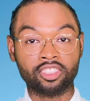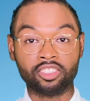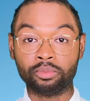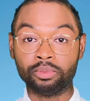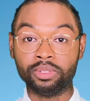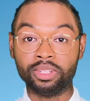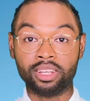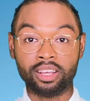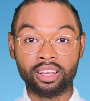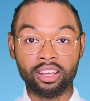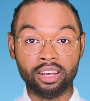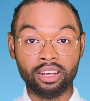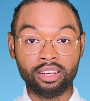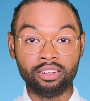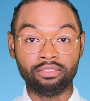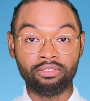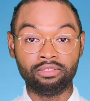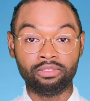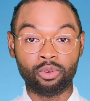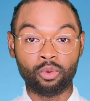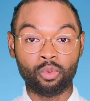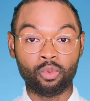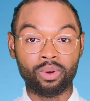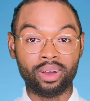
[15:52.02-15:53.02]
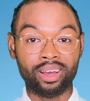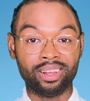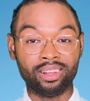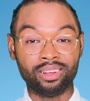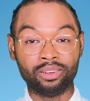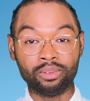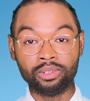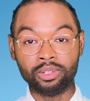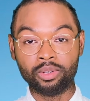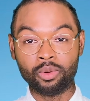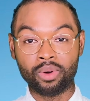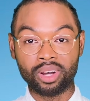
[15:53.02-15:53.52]
Speaking of, why
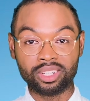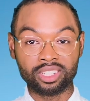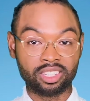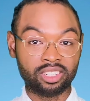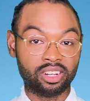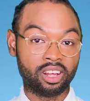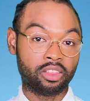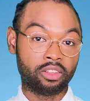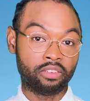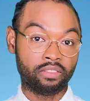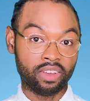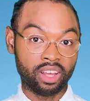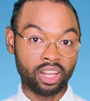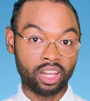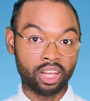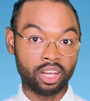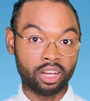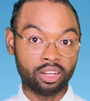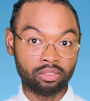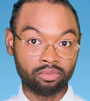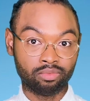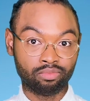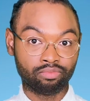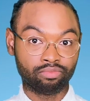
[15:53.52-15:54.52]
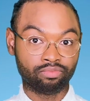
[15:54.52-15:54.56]
don't you watch another video?